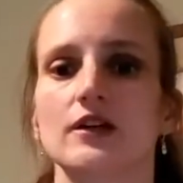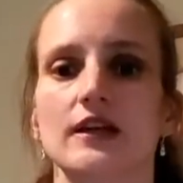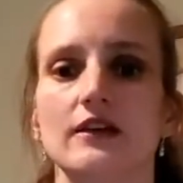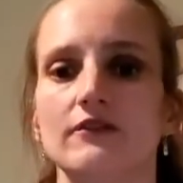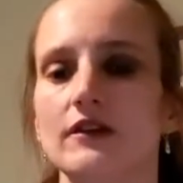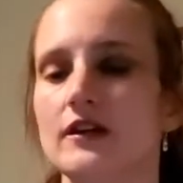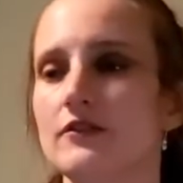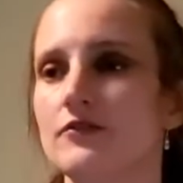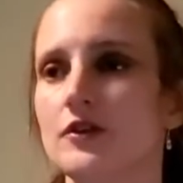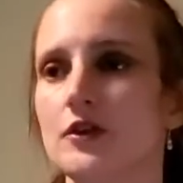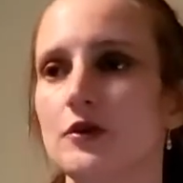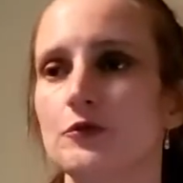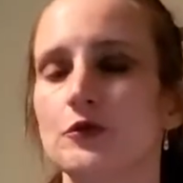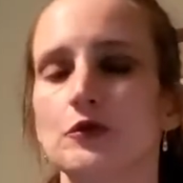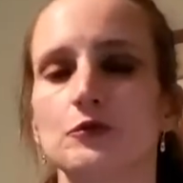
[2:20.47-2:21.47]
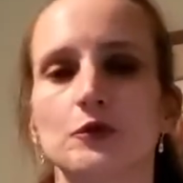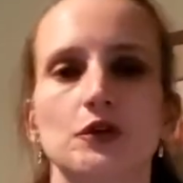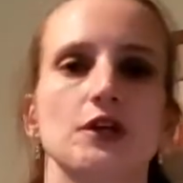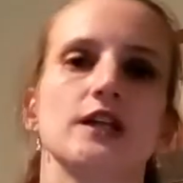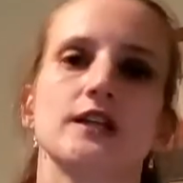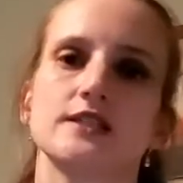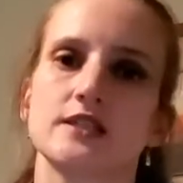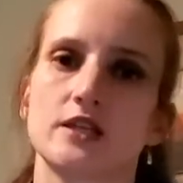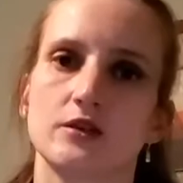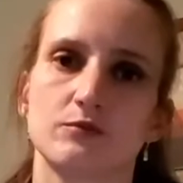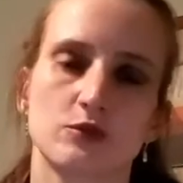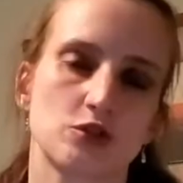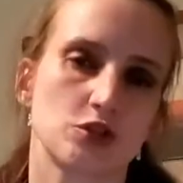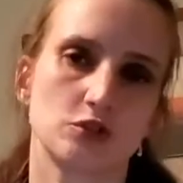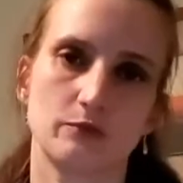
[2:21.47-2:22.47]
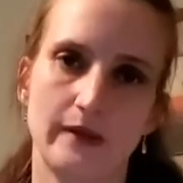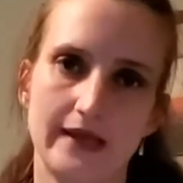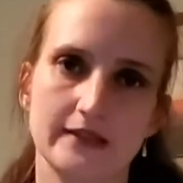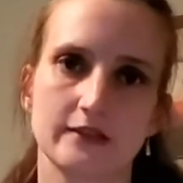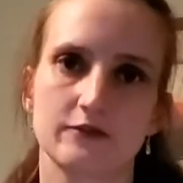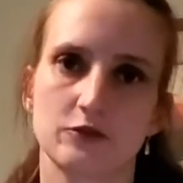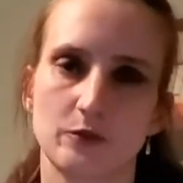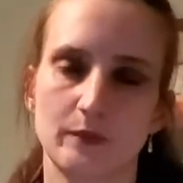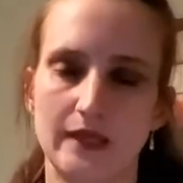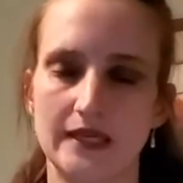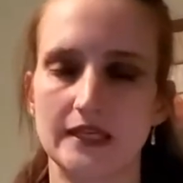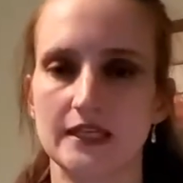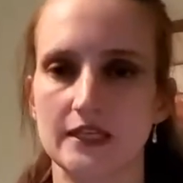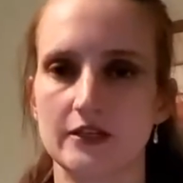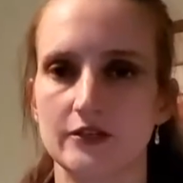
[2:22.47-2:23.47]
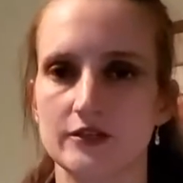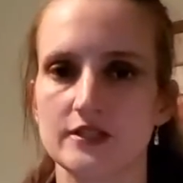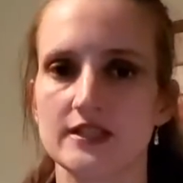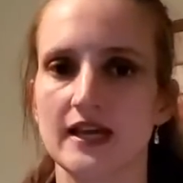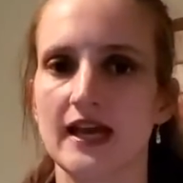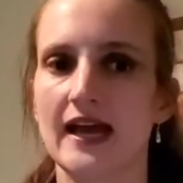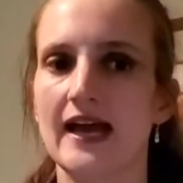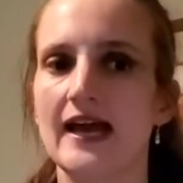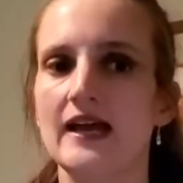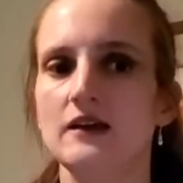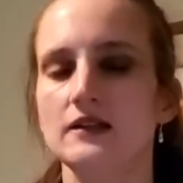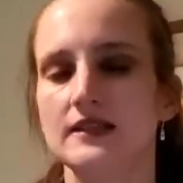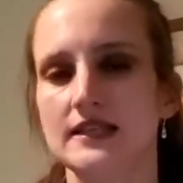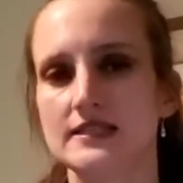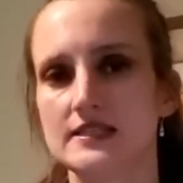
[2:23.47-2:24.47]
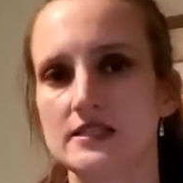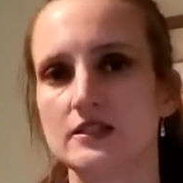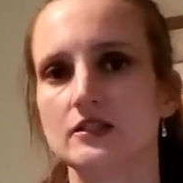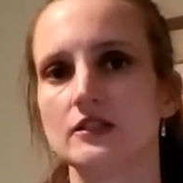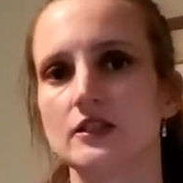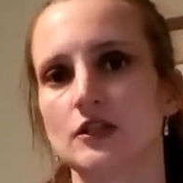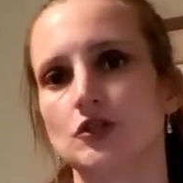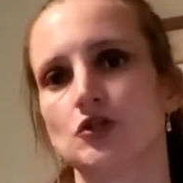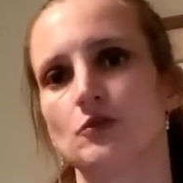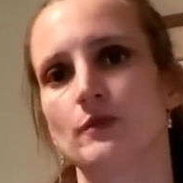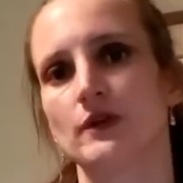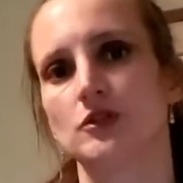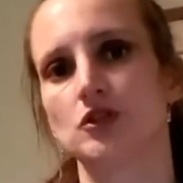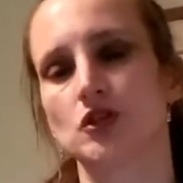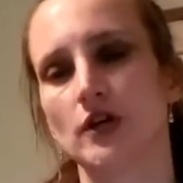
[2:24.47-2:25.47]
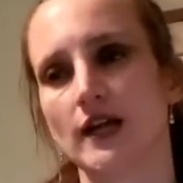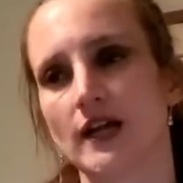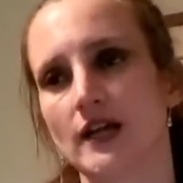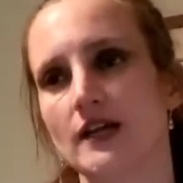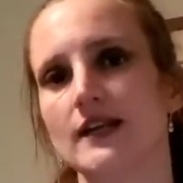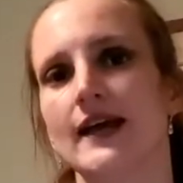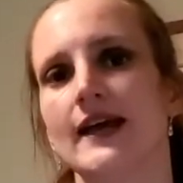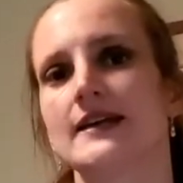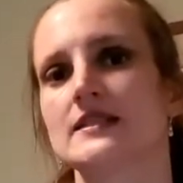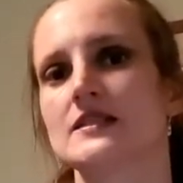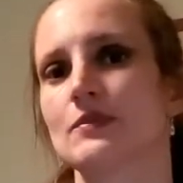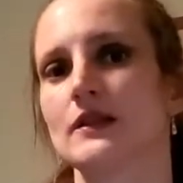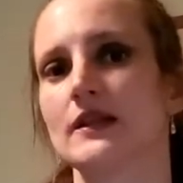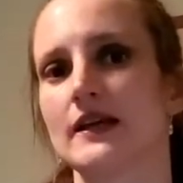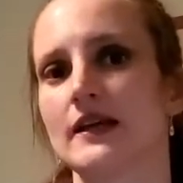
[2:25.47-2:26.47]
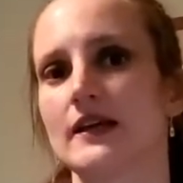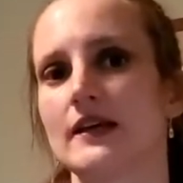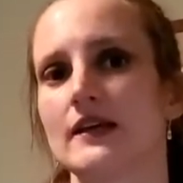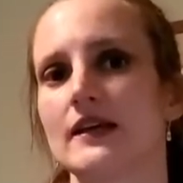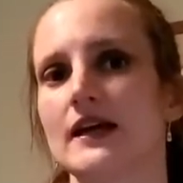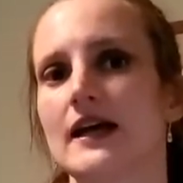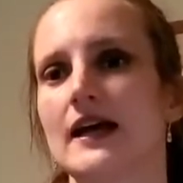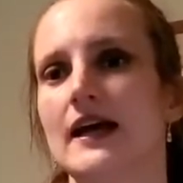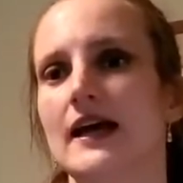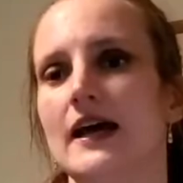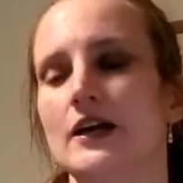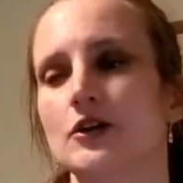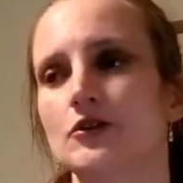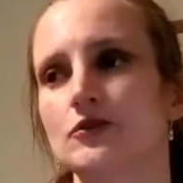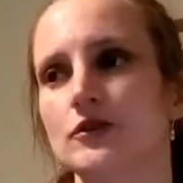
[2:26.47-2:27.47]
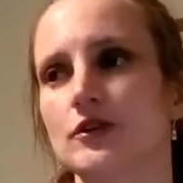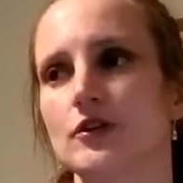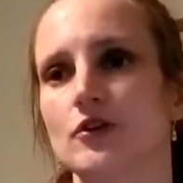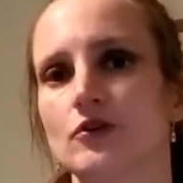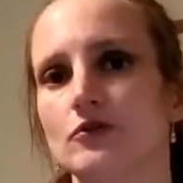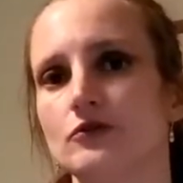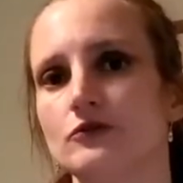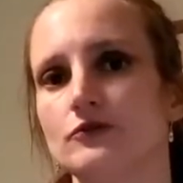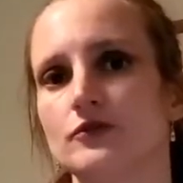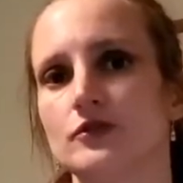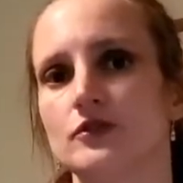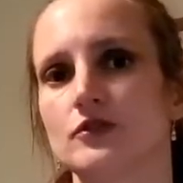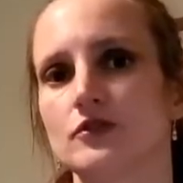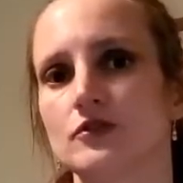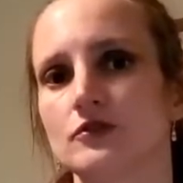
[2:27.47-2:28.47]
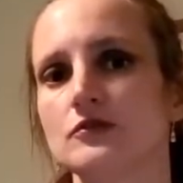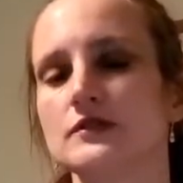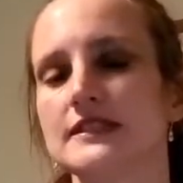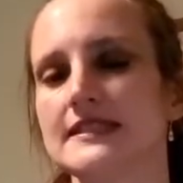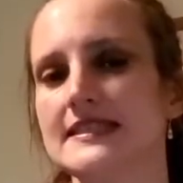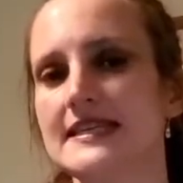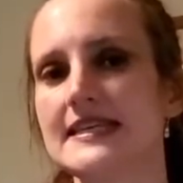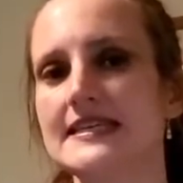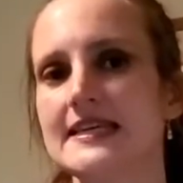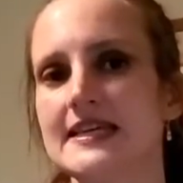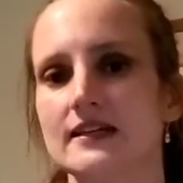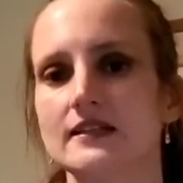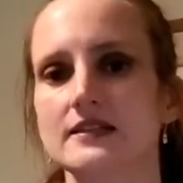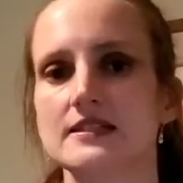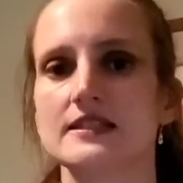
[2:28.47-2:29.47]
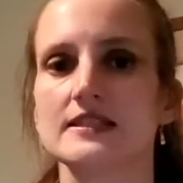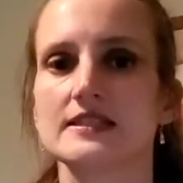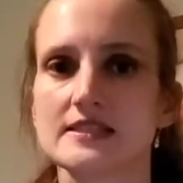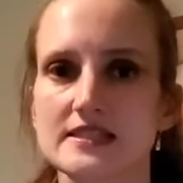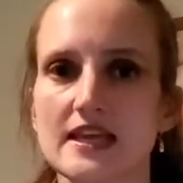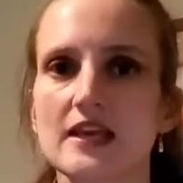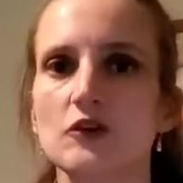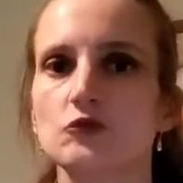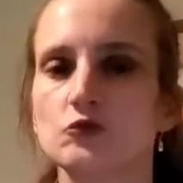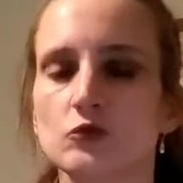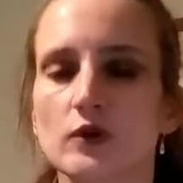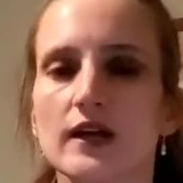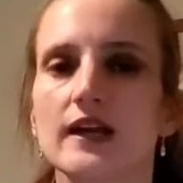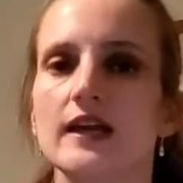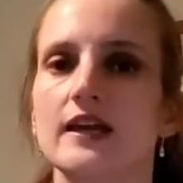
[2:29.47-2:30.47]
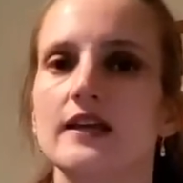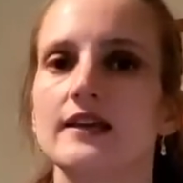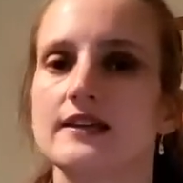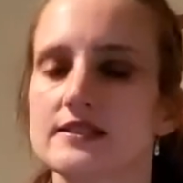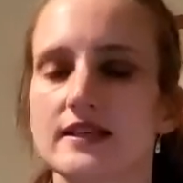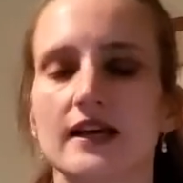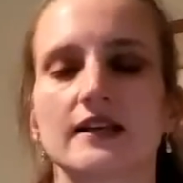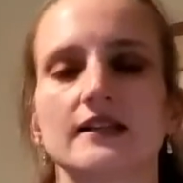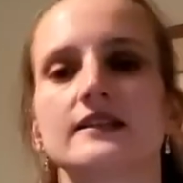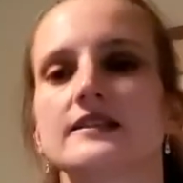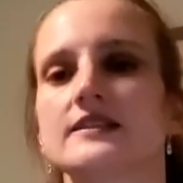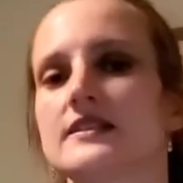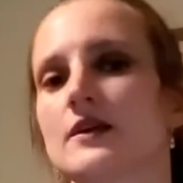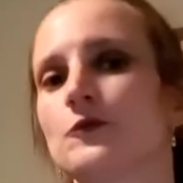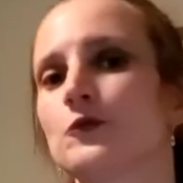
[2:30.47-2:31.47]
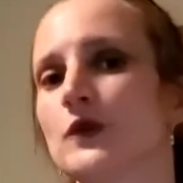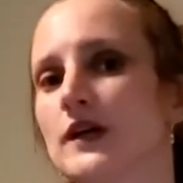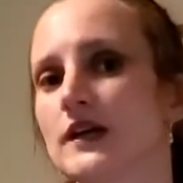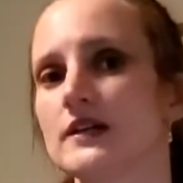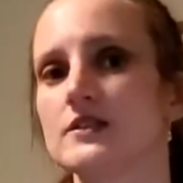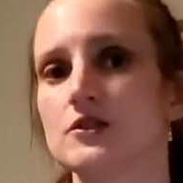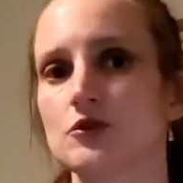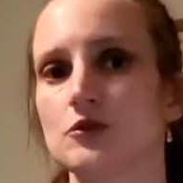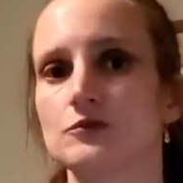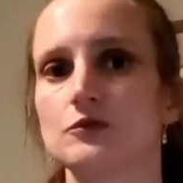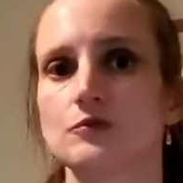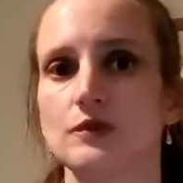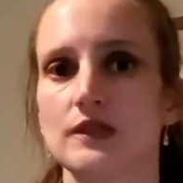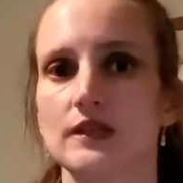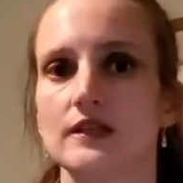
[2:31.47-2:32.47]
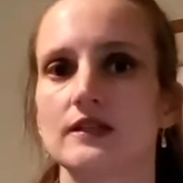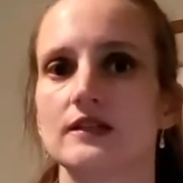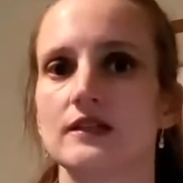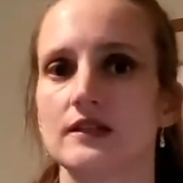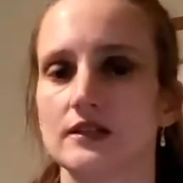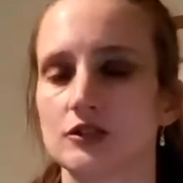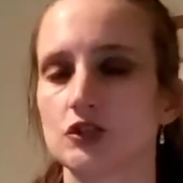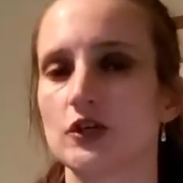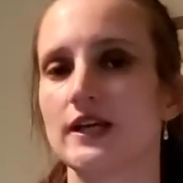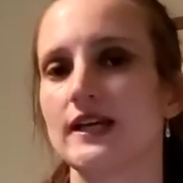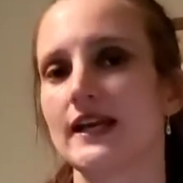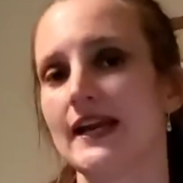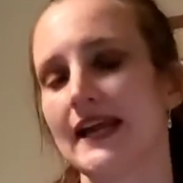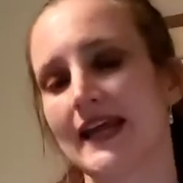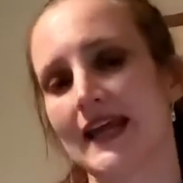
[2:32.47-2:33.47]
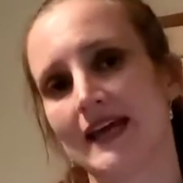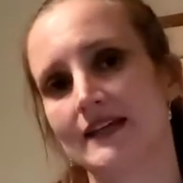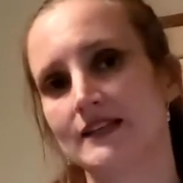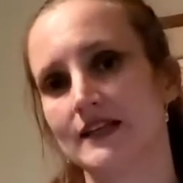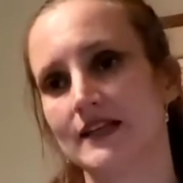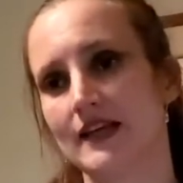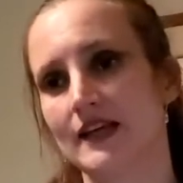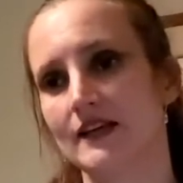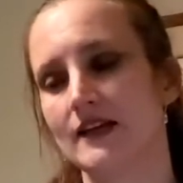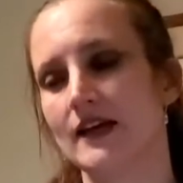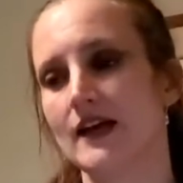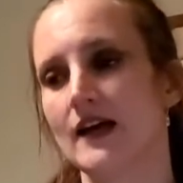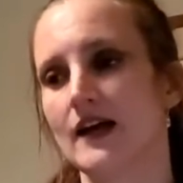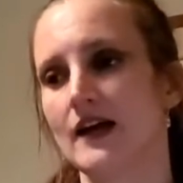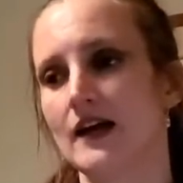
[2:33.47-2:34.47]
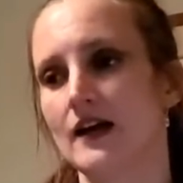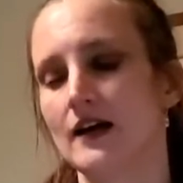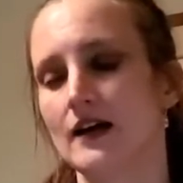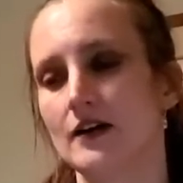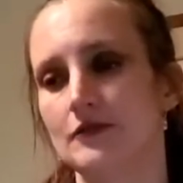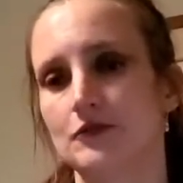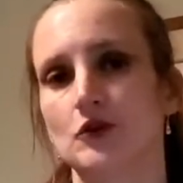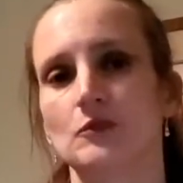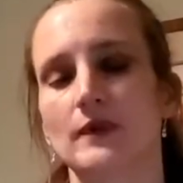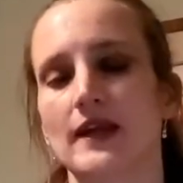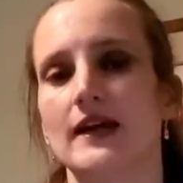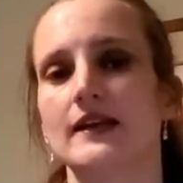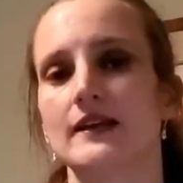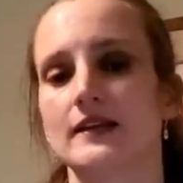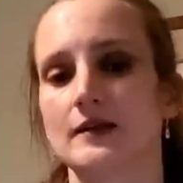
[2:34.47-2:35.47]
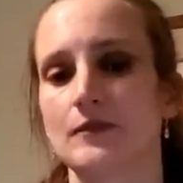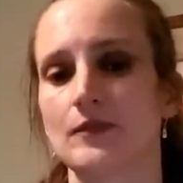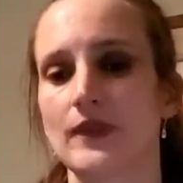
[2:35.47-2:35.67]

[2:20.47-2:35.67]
Even if they were working as a commercial pilot for many years, they still need to be trained, explained, and going over all the details the same way, exactly the same way as you would be training a candidate from Canada.